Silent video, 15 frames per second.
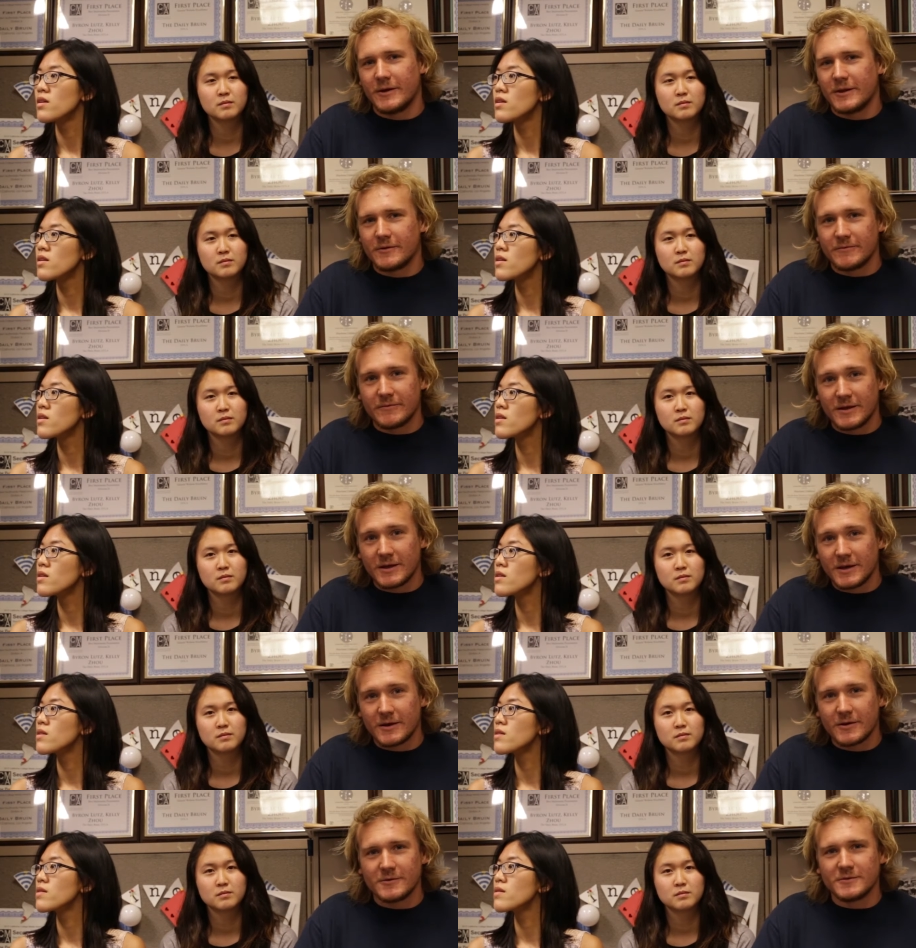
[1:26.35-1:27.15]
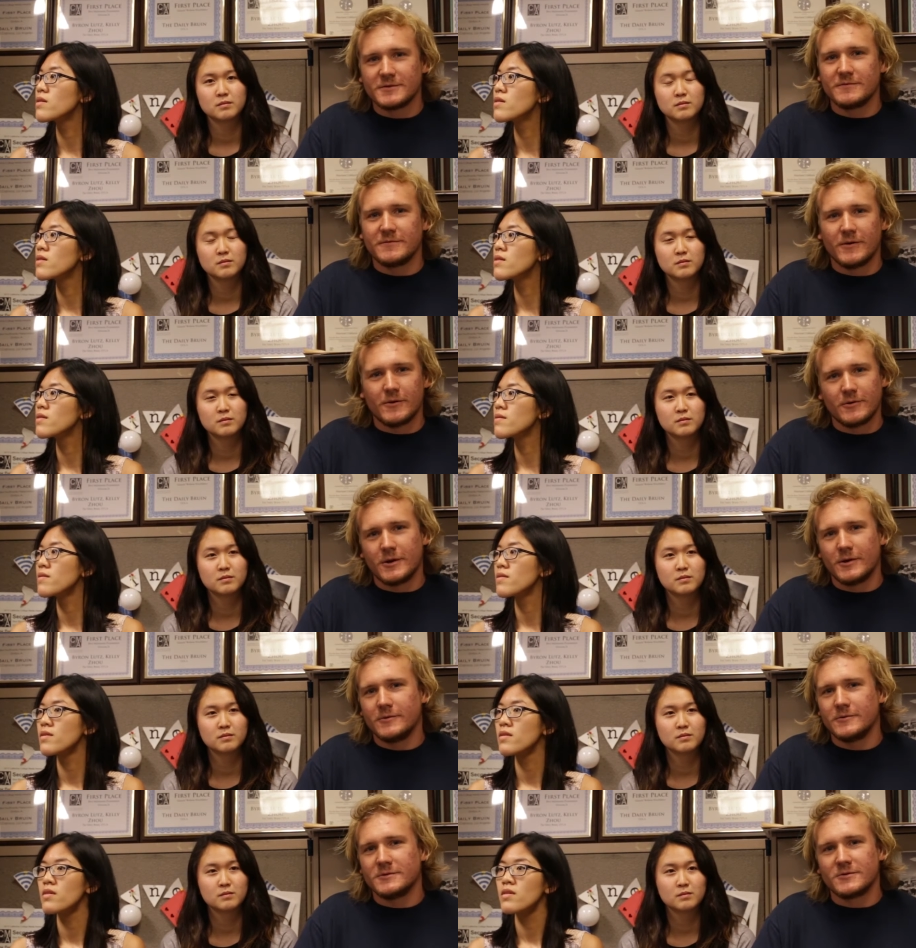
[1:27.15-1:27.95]
Speaker 1: whether videos,
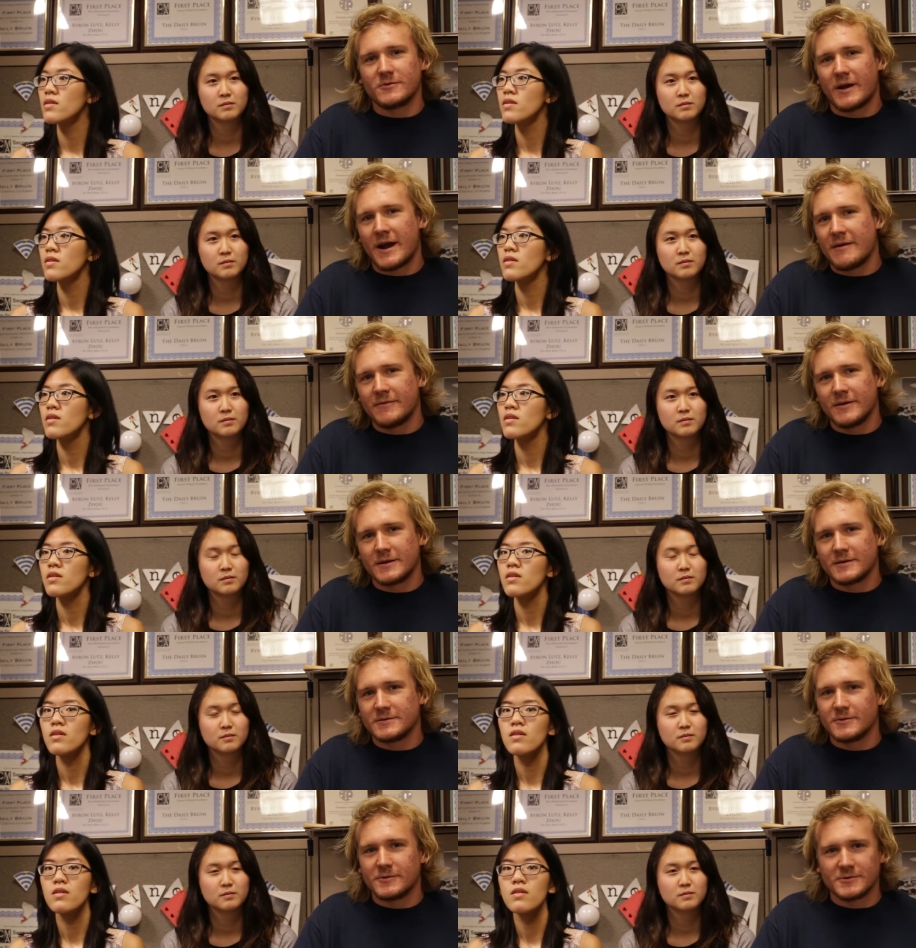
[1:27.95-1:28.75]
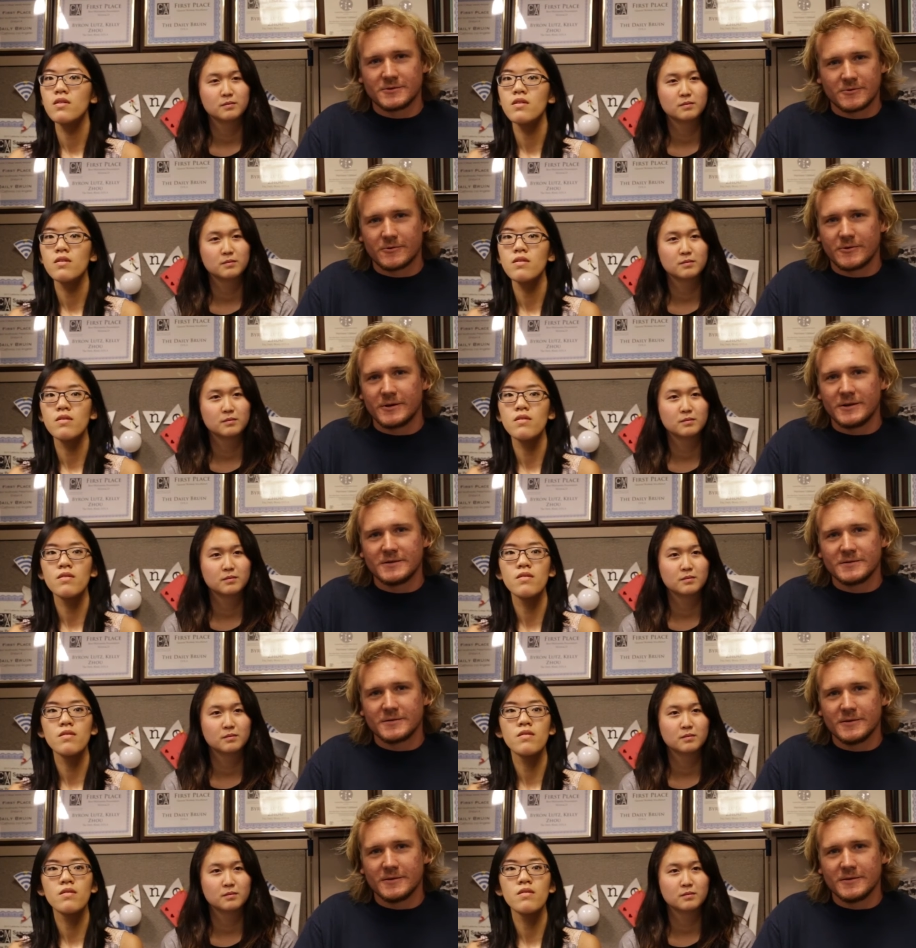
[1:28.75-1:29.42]
photos, graphics, or stories.